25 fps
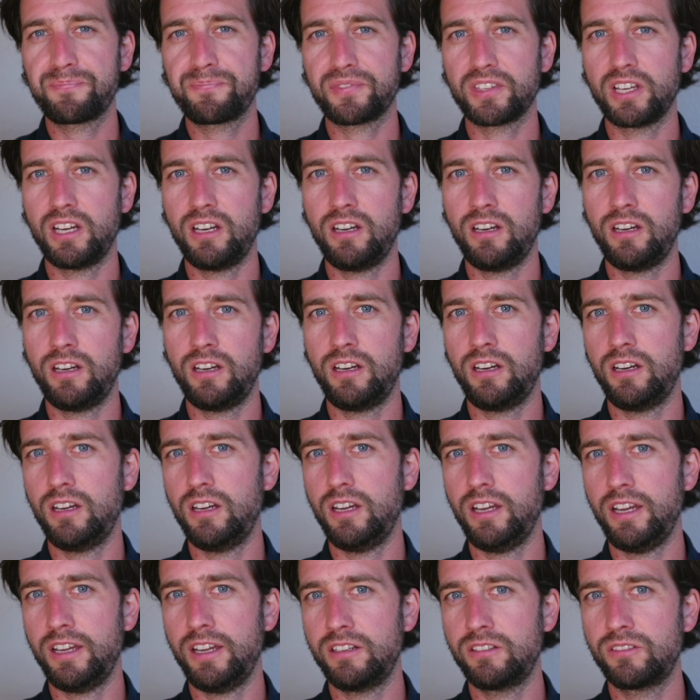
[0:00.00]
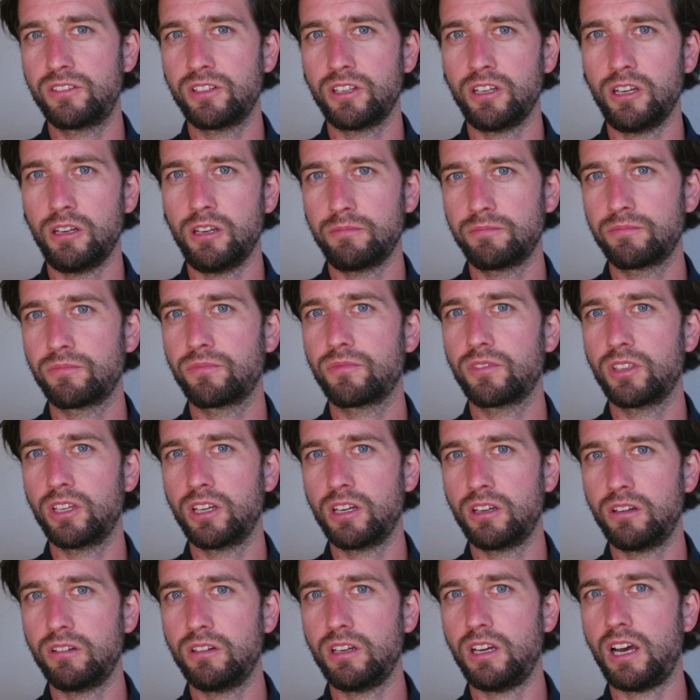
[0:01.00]

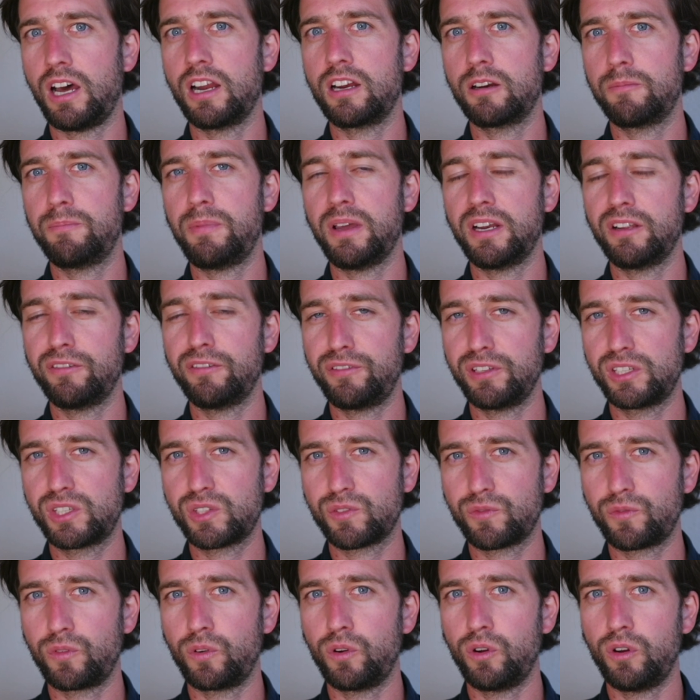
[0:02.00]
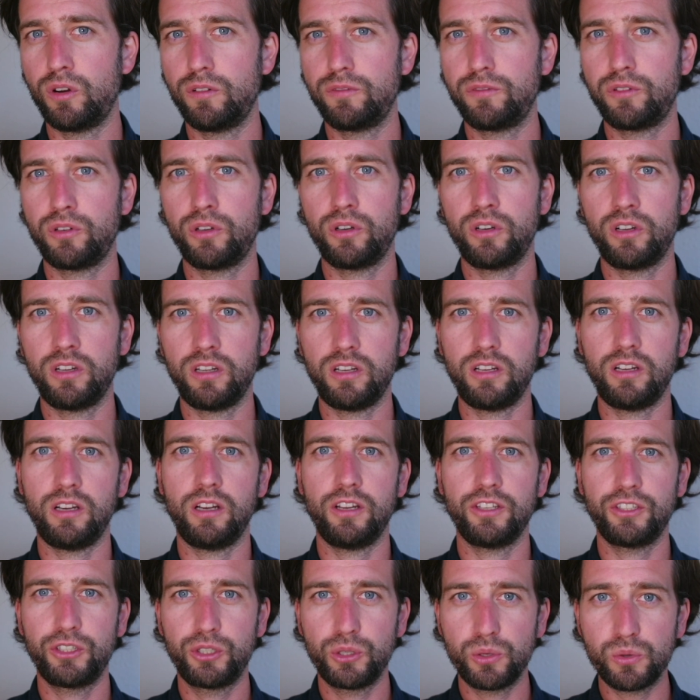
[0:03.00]
other benefits for
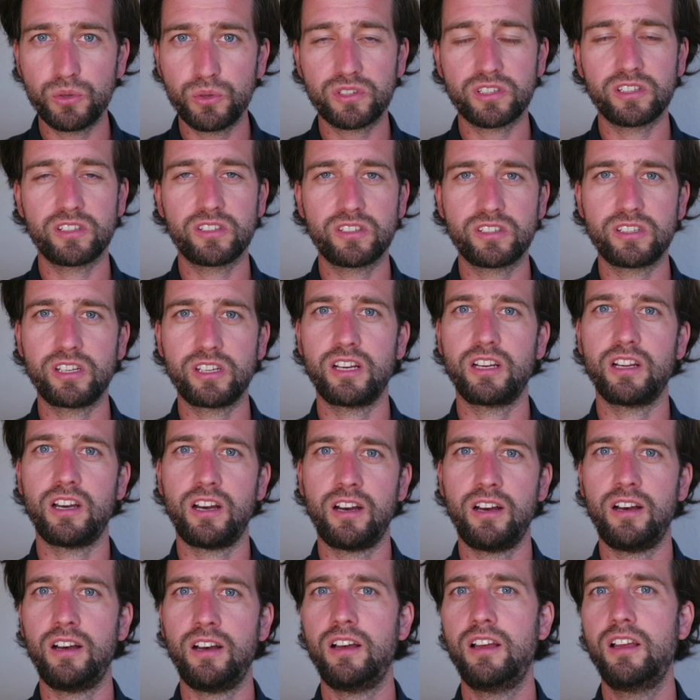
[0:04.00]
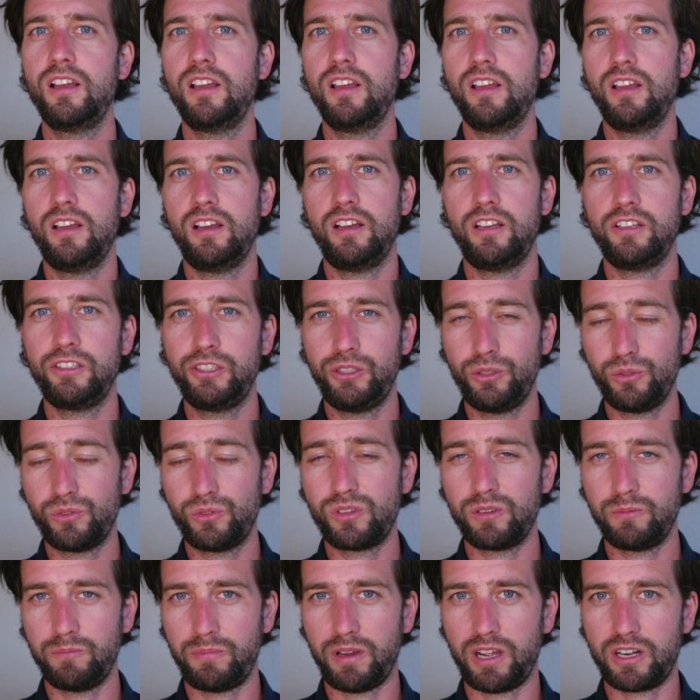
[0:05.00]
users that are
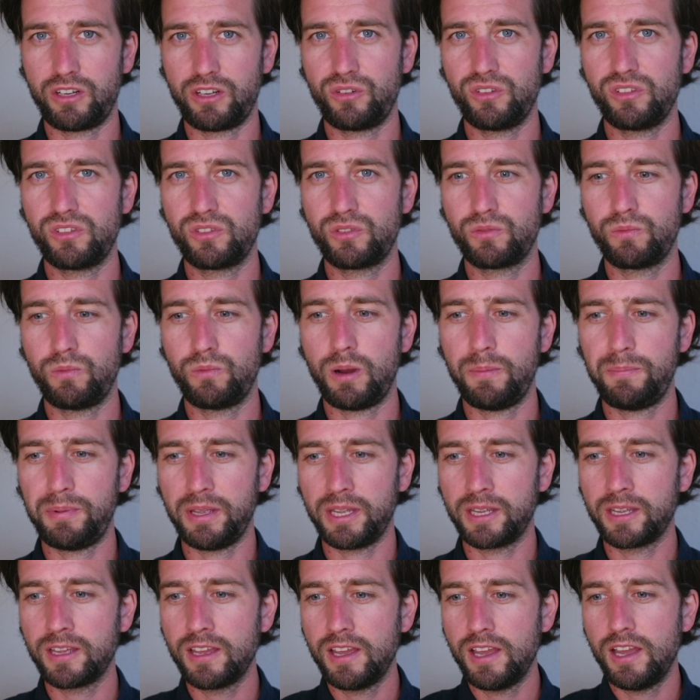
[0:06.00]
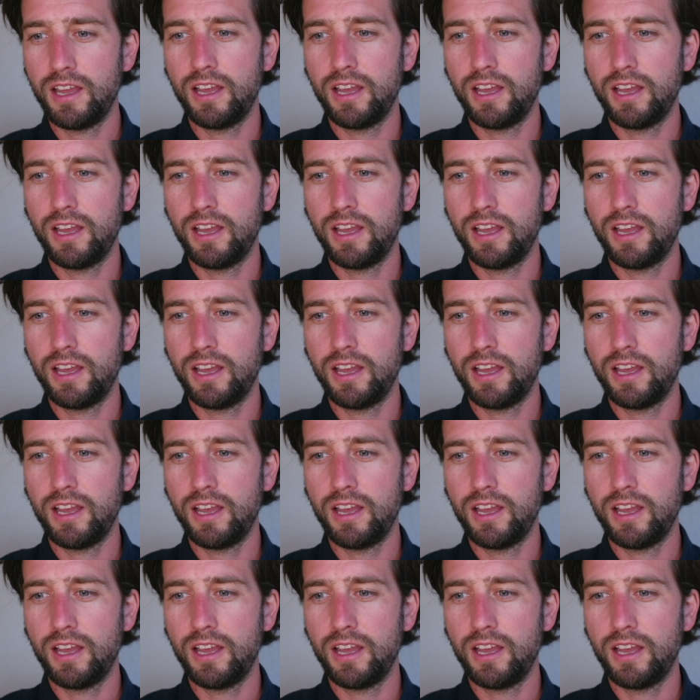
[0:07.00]
using battery swapping.